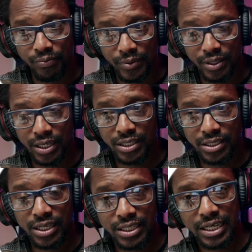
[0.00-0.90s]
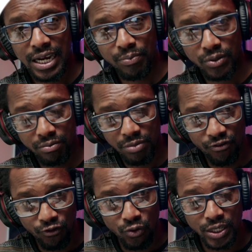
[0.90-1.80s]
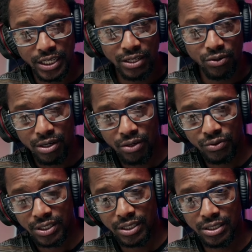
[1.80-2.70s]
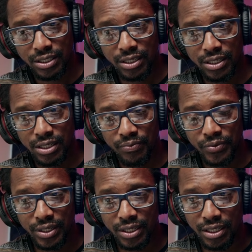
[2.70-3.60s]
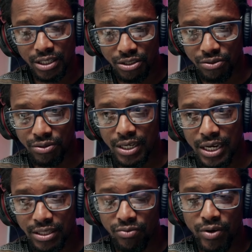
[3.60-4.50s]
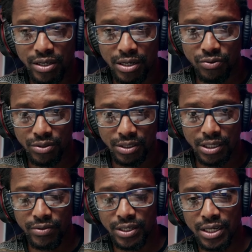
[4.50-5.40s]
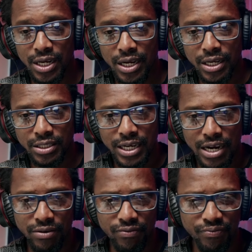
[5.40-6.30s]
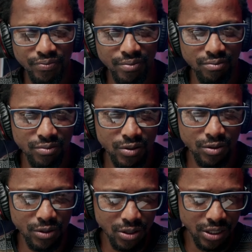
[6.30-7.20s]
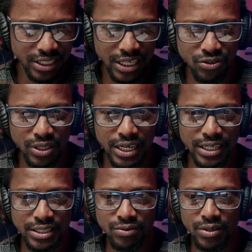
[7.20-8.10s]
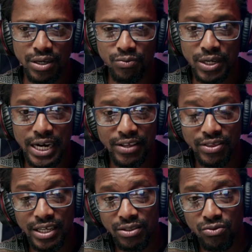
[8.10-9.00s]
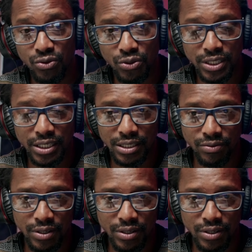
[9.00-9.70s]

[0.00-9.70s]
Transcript: the incident that happened before that yellow card was issued and the red card was given to kind of contextualize what I think the rule says and